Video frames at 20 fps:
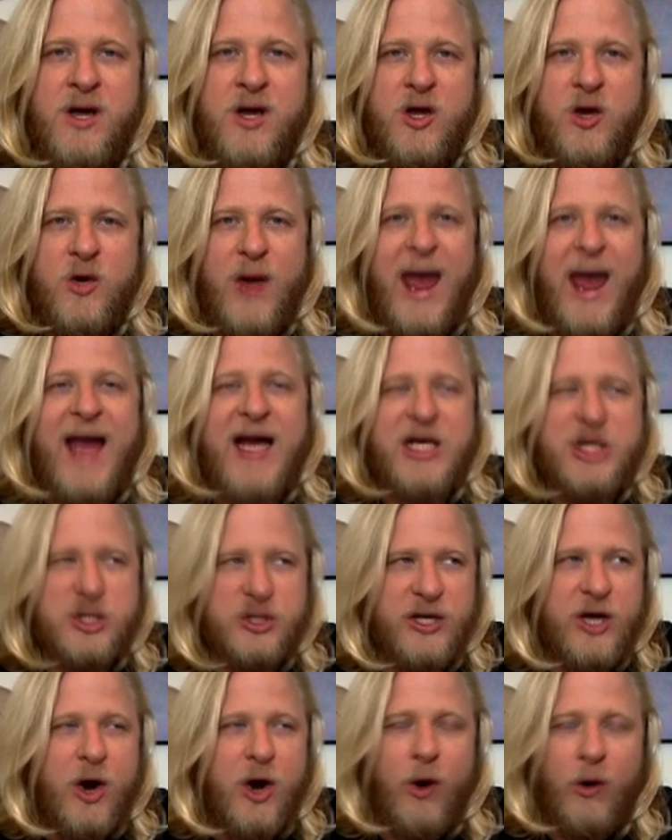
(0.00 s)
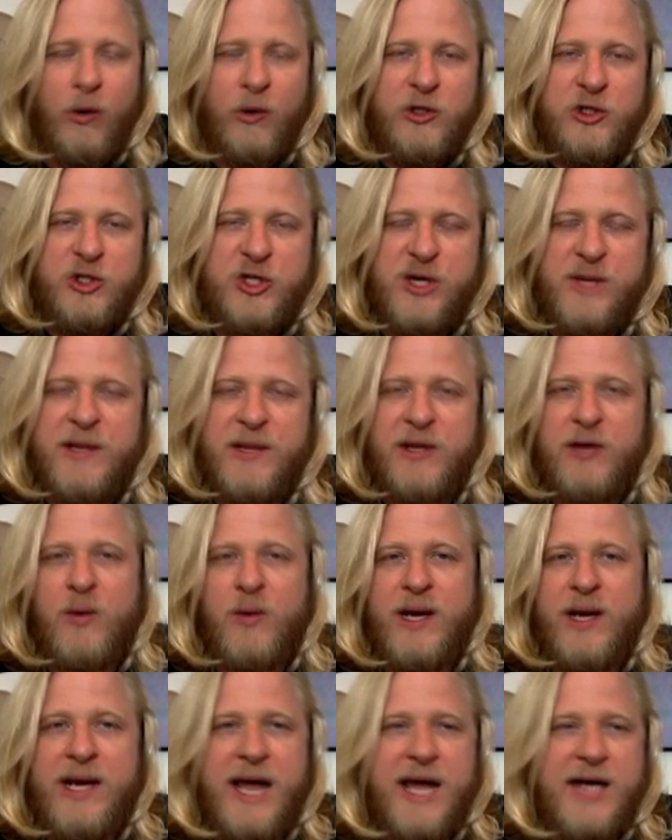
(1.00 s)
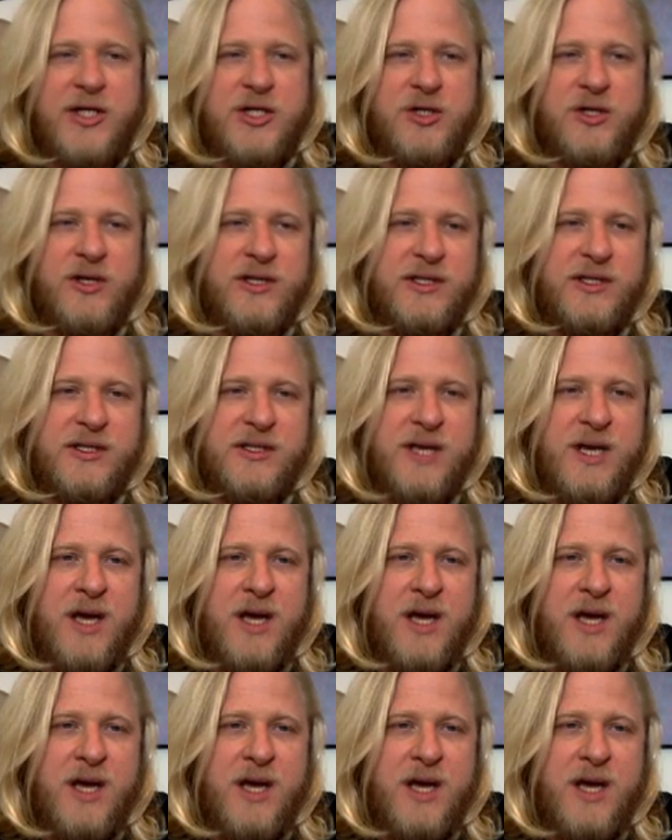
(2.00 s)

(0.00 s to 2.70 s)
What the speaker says: who actually are legitimately white nationalists,